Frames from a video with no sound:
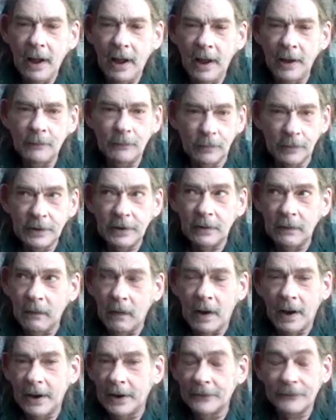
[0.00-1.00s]
I
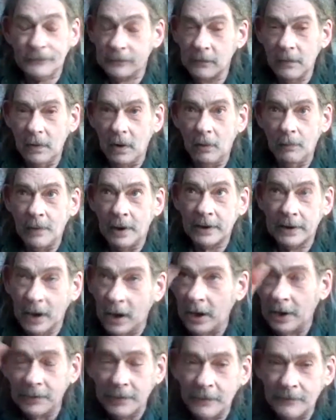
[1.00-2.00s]
realized, oh my
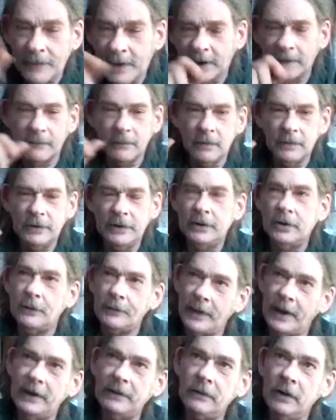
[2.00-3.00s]
God, that, you know,
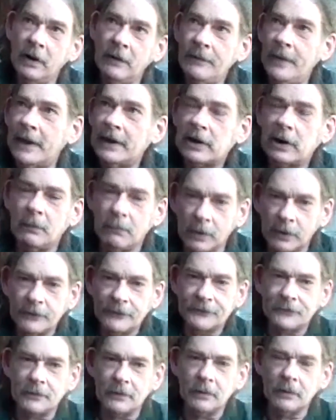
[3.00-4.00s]
that
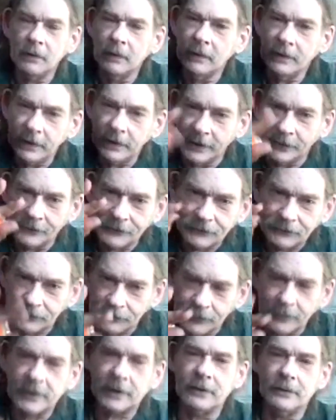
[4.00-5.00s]
commercial is
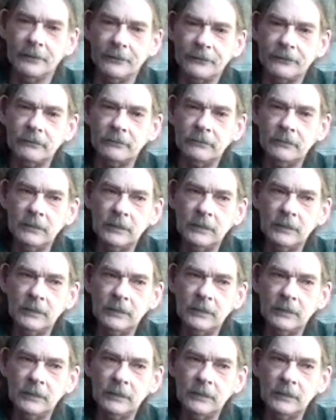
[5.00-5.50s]
triggers.